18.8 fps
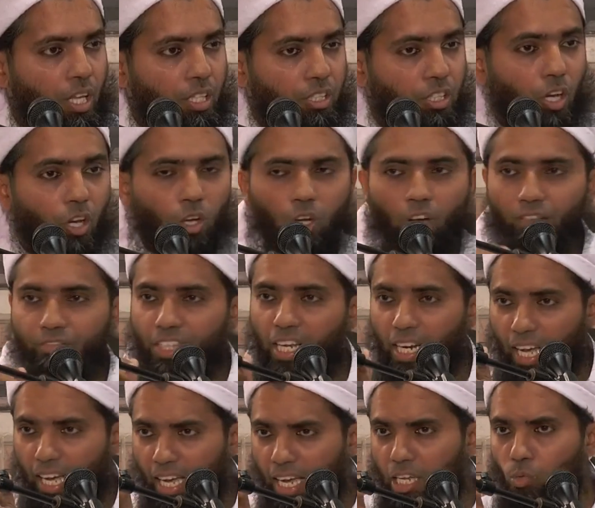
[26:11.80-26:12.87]
The look of the
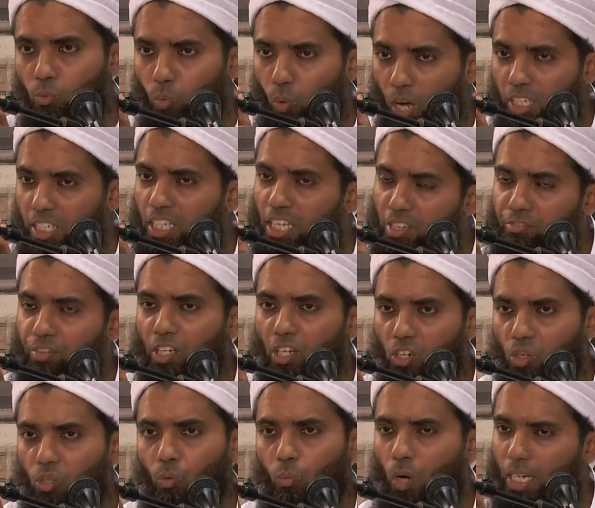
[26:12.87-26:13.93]
eye, one evil
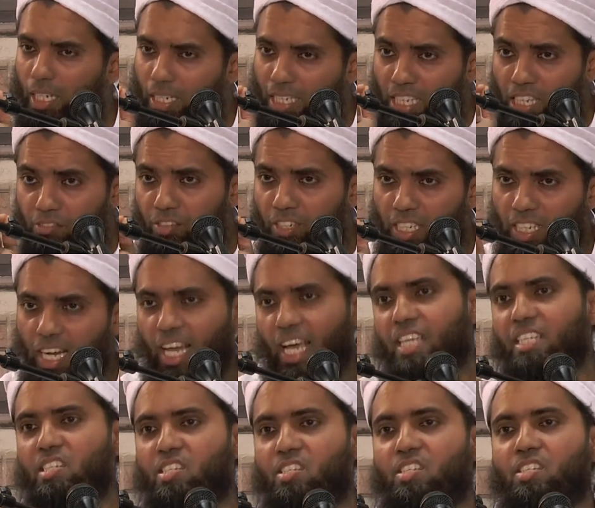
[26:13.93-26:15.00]
look, one evil
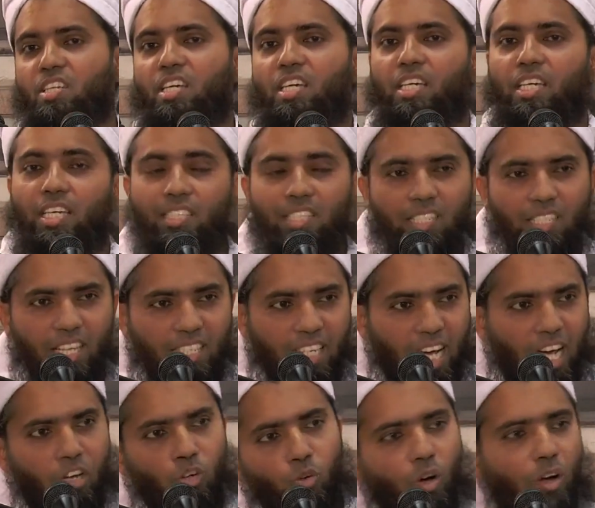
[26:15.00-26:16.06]
glance, it is an
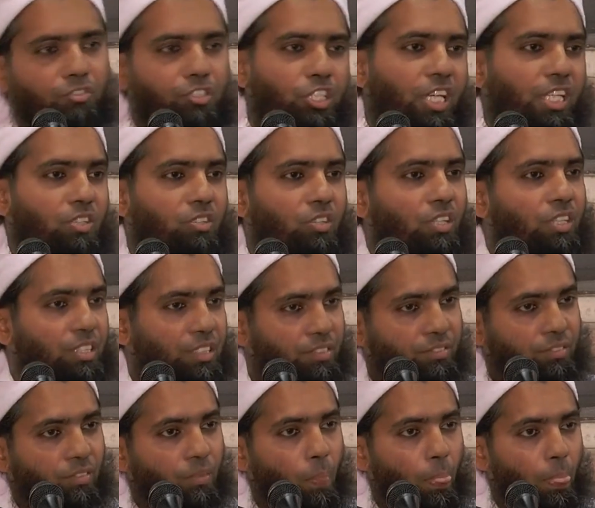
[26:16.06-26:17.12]
arrow of shaitan.
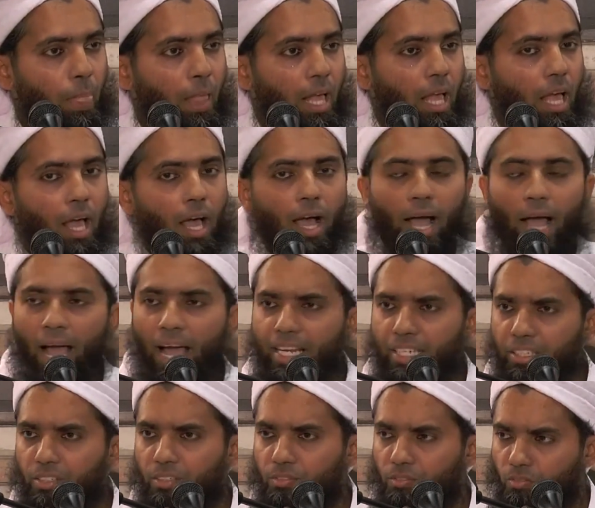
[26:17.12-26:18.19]

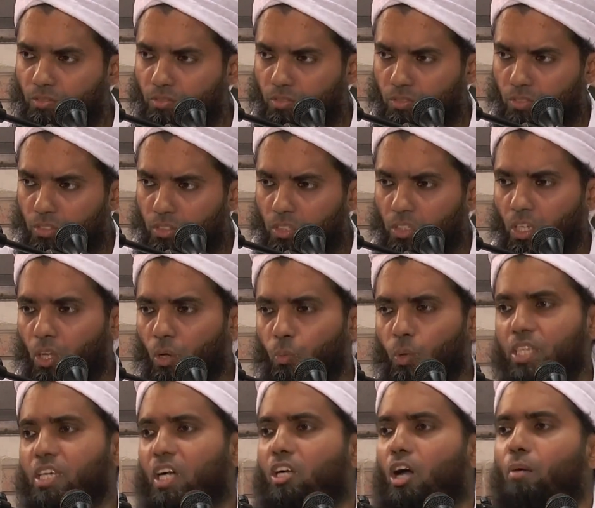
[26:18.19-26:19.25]
And
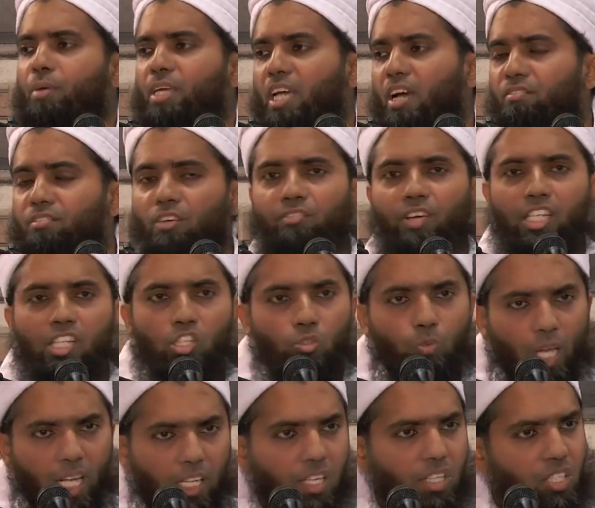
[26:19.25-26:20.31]
with the coming of the
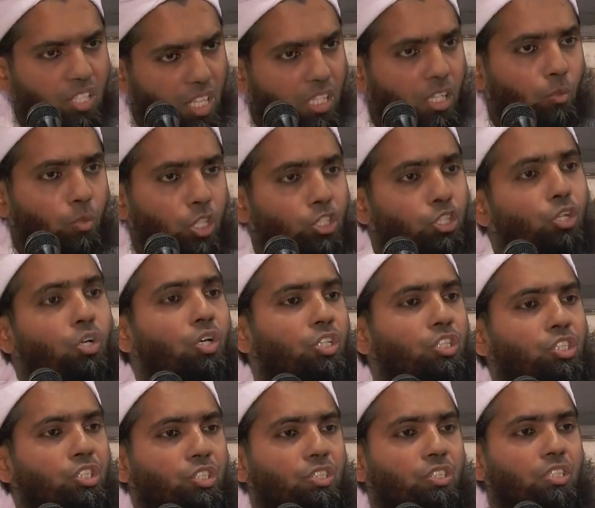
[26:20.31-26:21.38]
Venezuelans in our
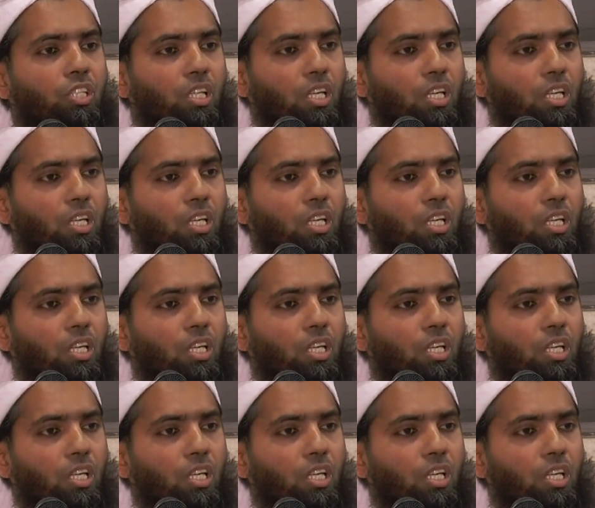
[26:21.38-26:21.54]
shores,